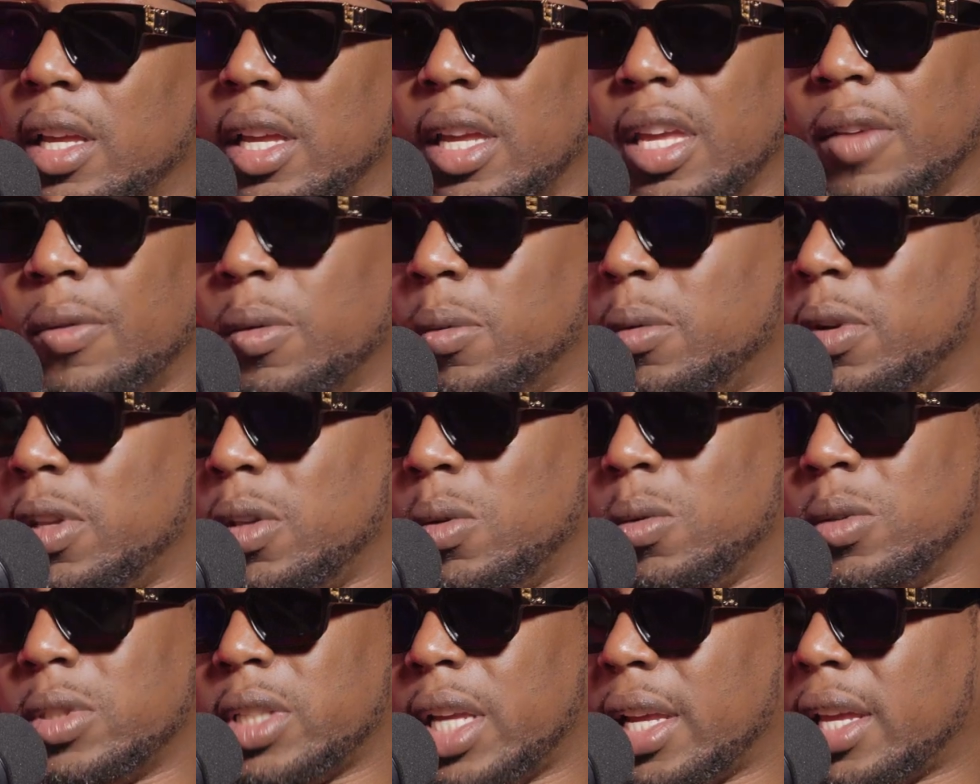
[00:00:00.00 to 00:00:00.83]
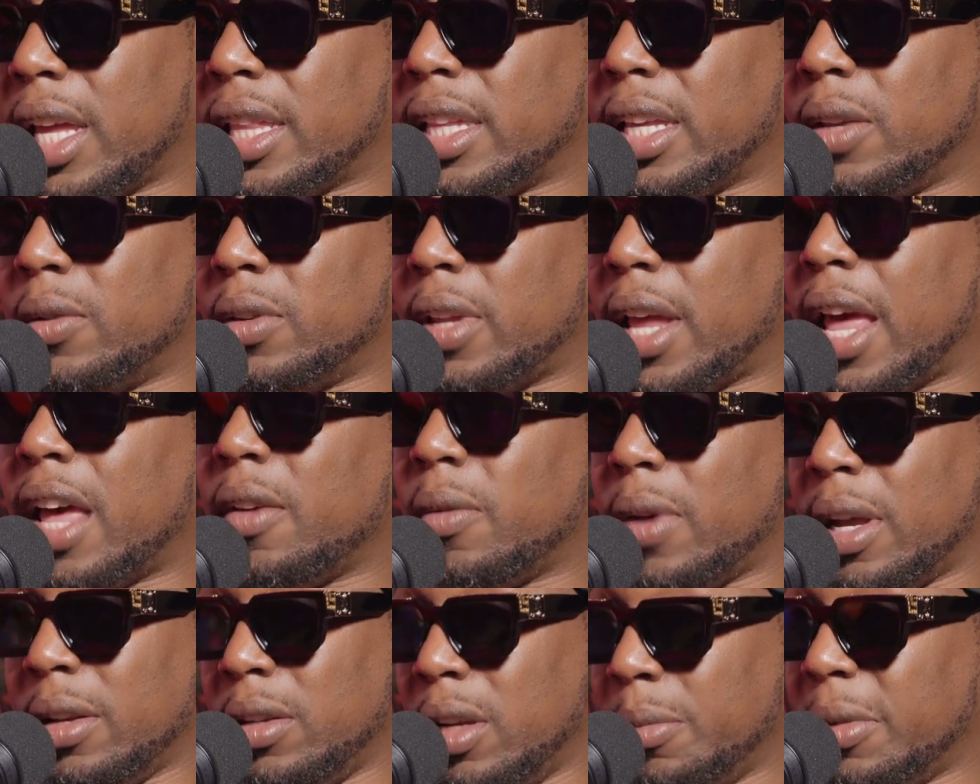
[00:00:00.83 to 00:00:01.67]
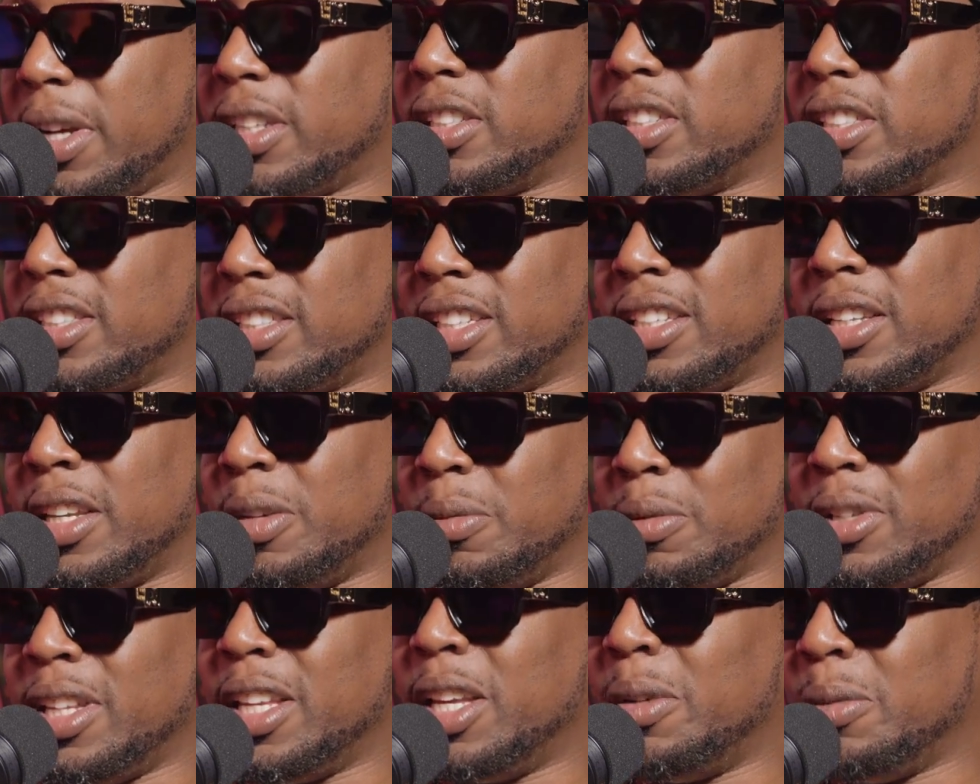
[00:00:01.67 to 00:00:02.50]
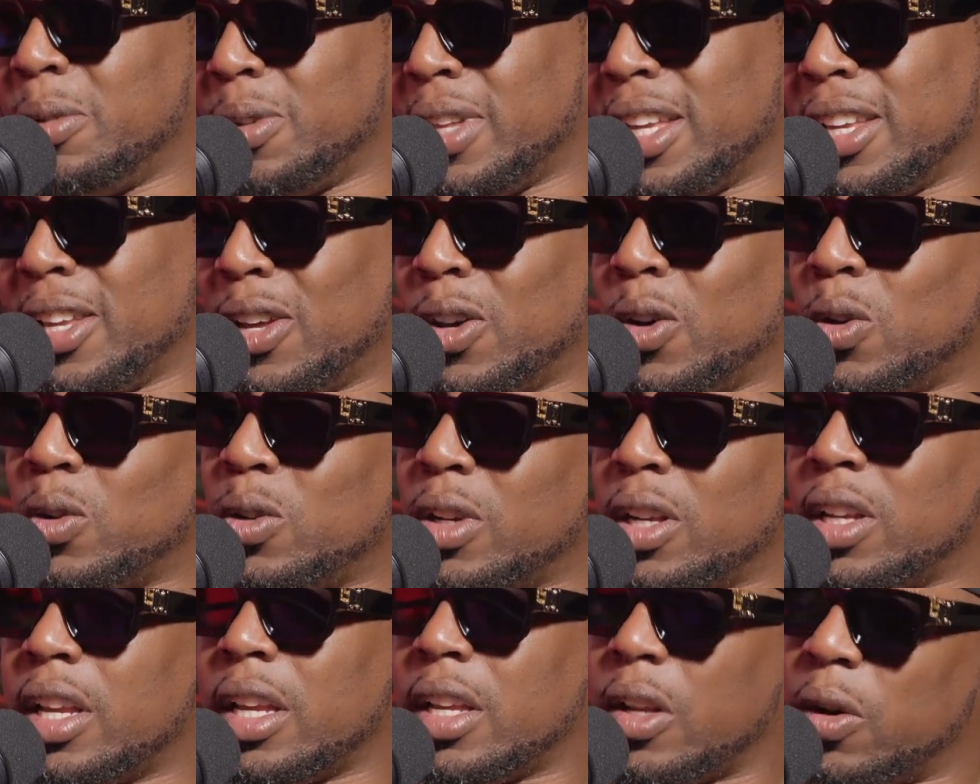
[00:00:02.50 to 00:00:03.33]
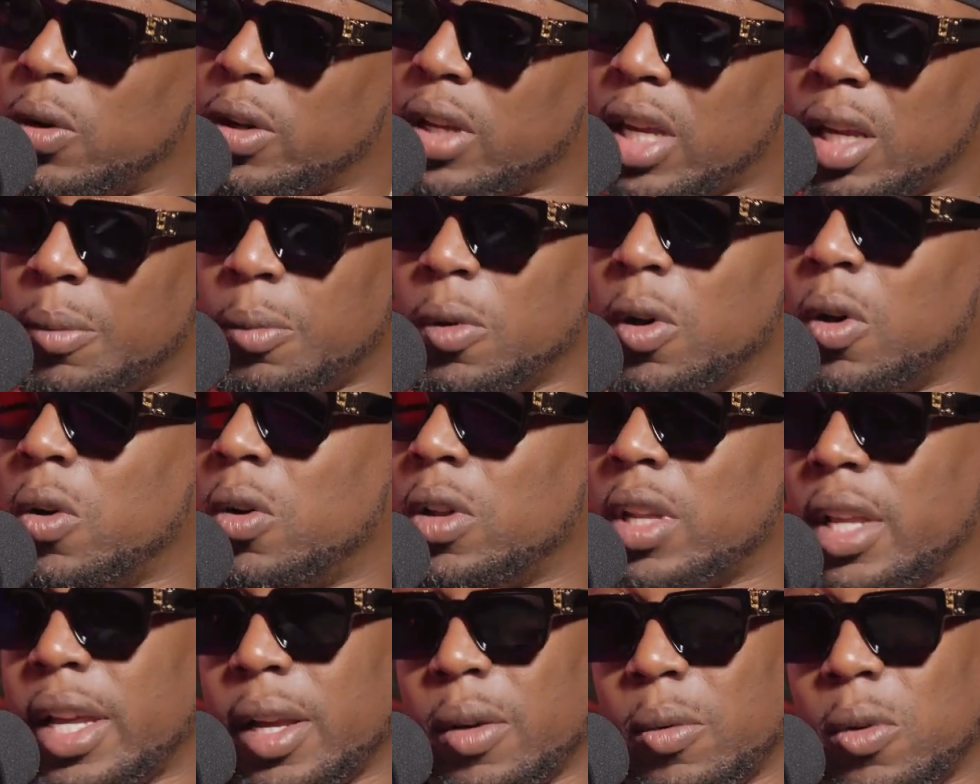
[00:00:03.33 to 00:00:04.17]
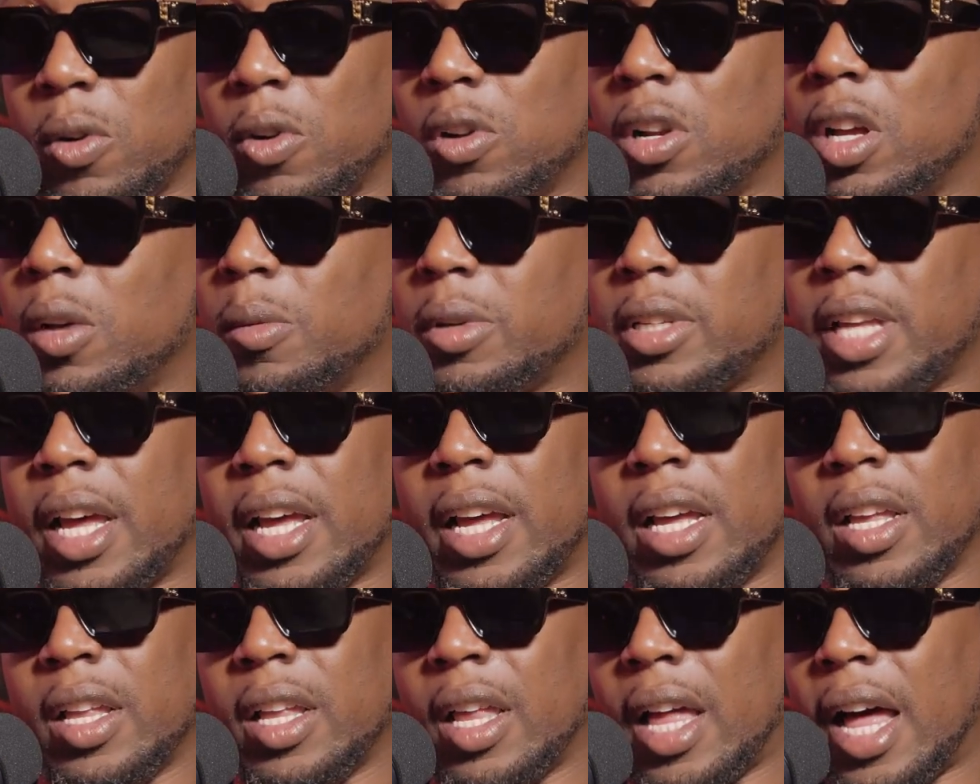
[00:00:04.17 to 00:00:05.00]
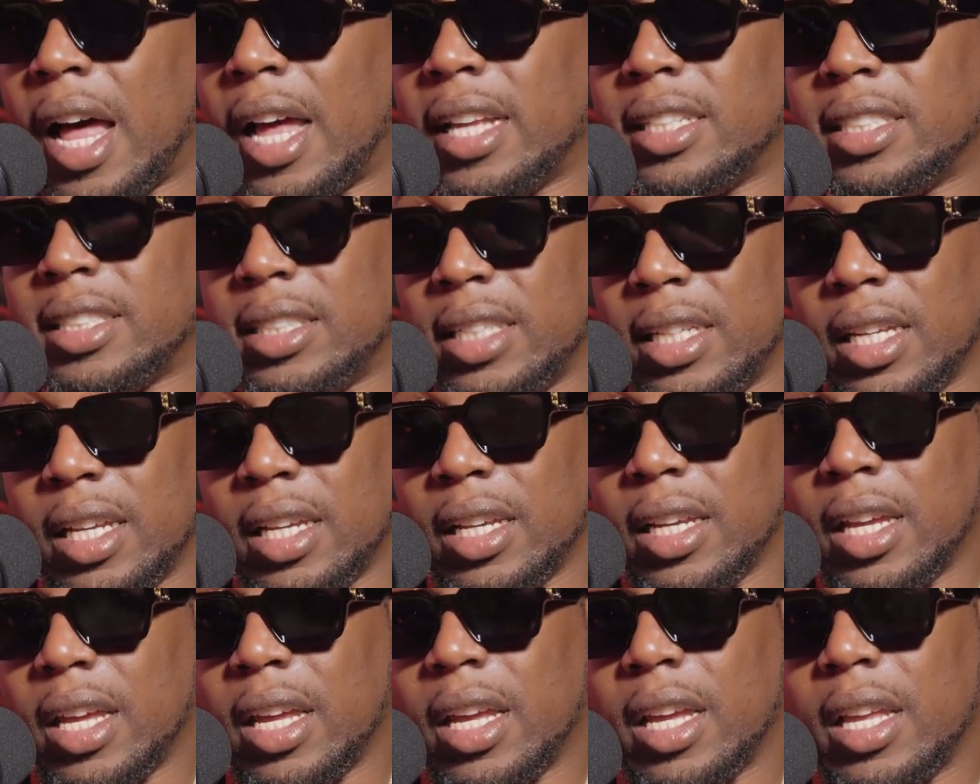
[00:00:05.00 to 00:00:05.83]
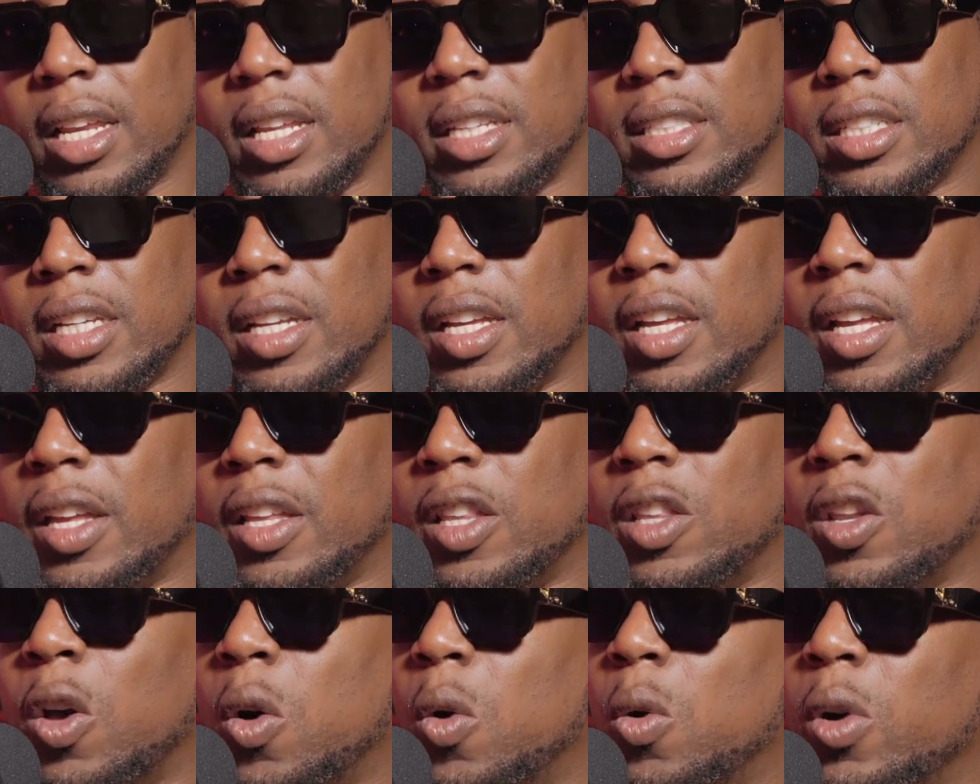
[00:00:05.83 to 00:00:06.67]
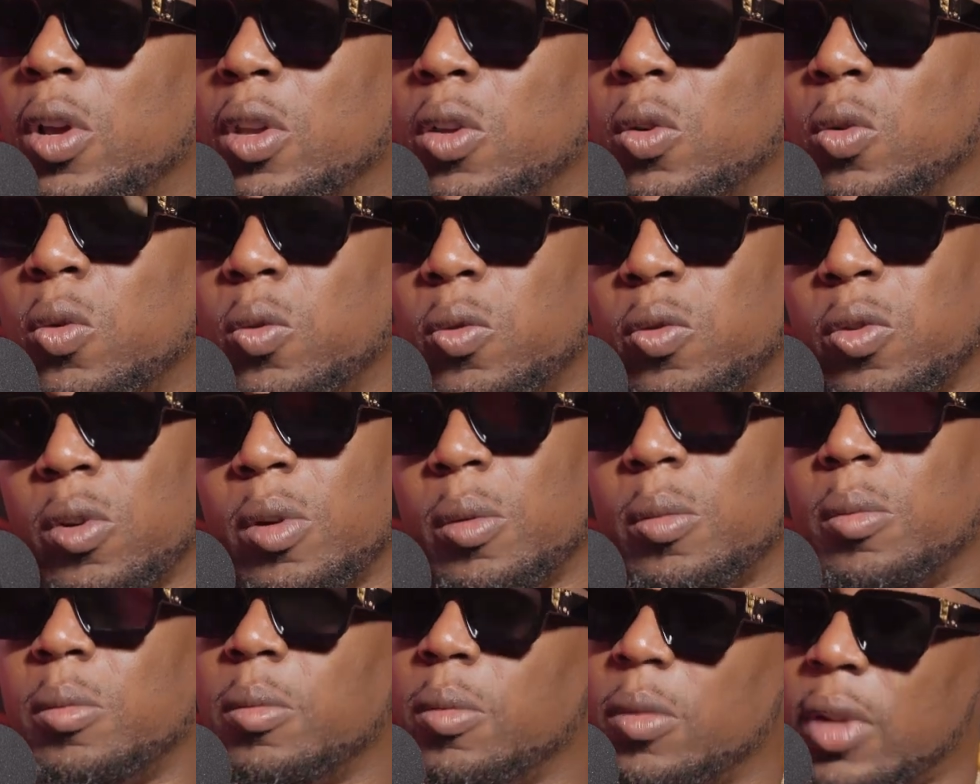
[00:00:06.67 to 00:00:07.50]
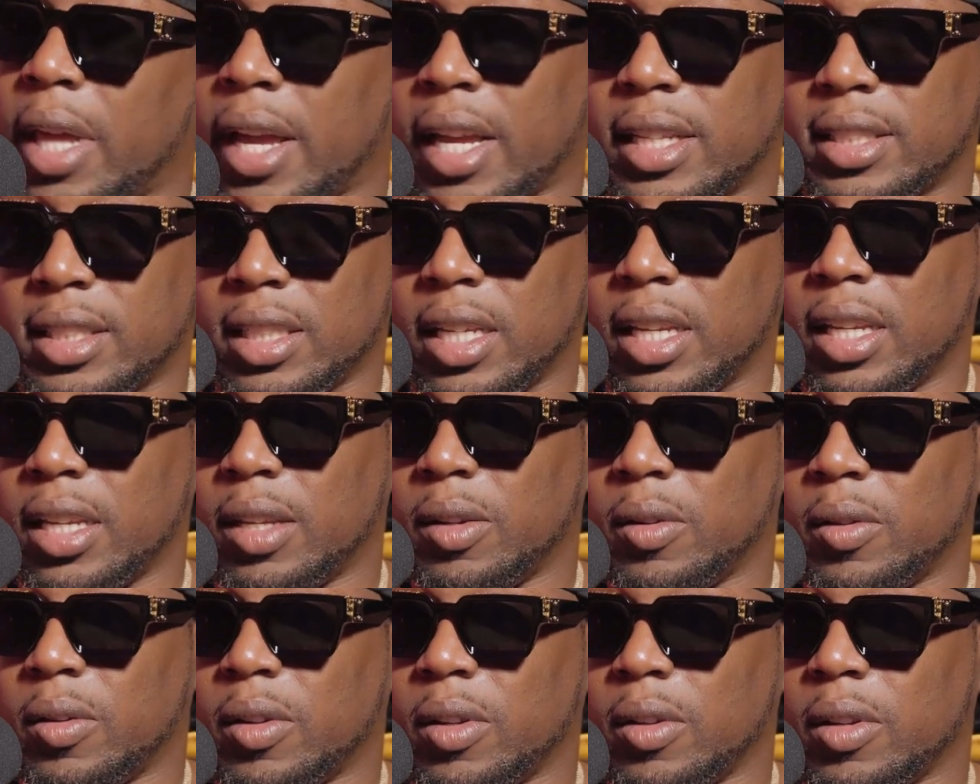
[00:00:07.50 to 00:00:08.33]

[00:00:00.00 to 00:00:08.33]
Even when you was, like, I think in the half, I nobody just DM you, like, yo, keep going, like, word up. Because I see it, and it's knowing you from, like I said,